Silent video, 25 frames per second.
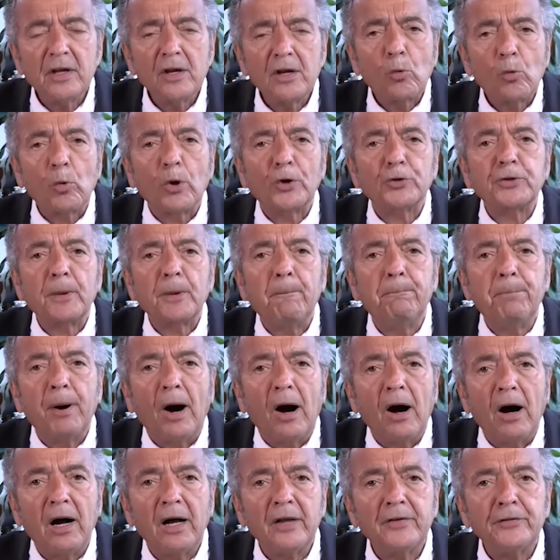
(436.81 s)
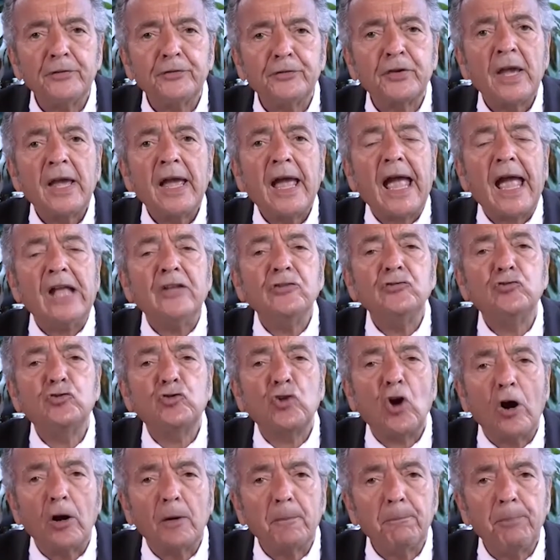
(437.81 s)
worth of bonds and
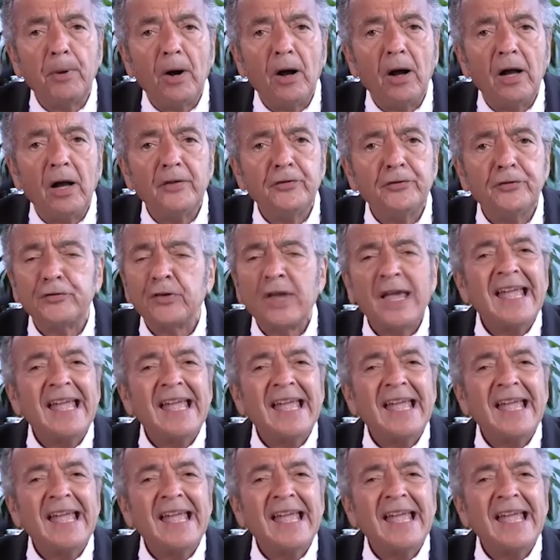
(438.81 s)
junk bonds?